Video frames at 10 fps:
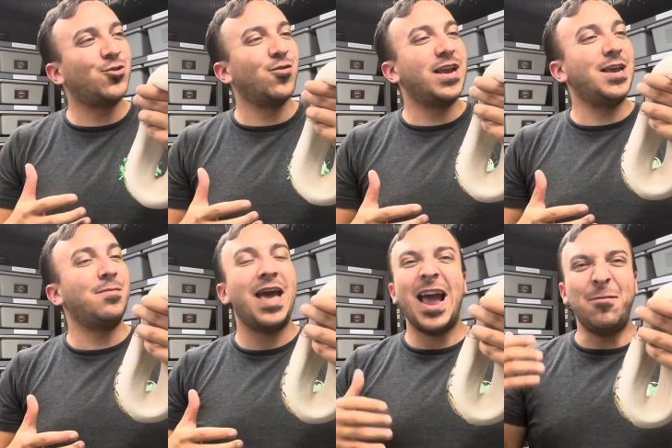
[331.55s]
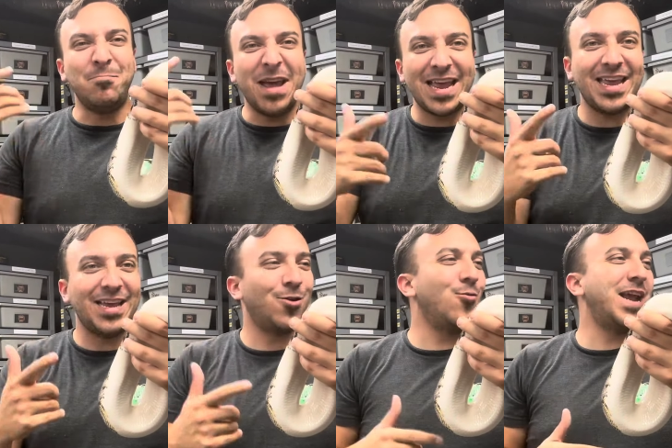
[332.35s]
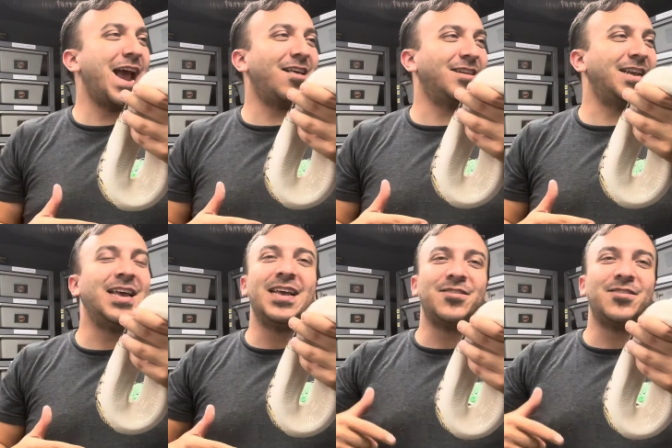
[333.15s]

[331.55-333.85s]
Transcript: dream and making it a reality.